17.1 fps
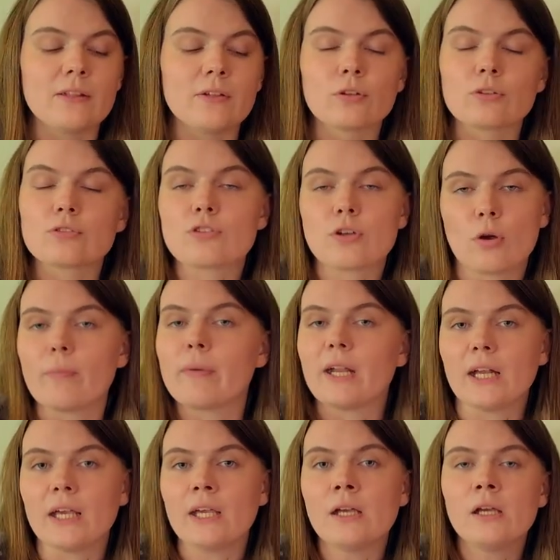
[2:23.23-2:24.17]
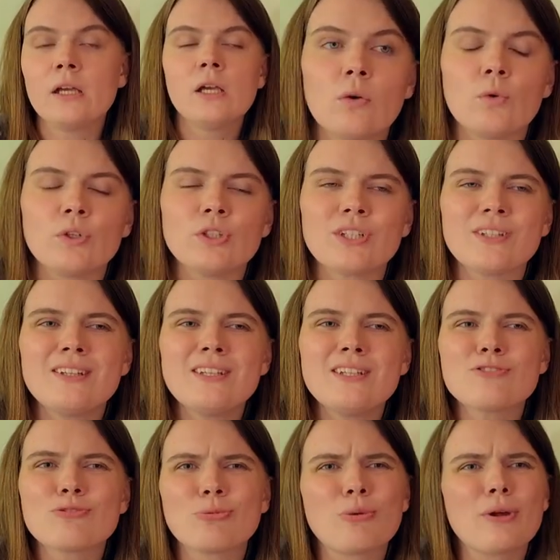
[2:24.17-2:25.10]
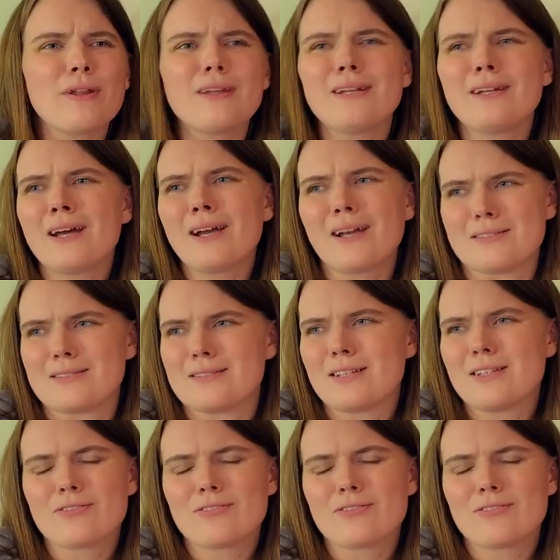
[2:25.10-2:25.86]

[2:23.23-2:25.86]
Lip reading: there are so many, which I think is really nice.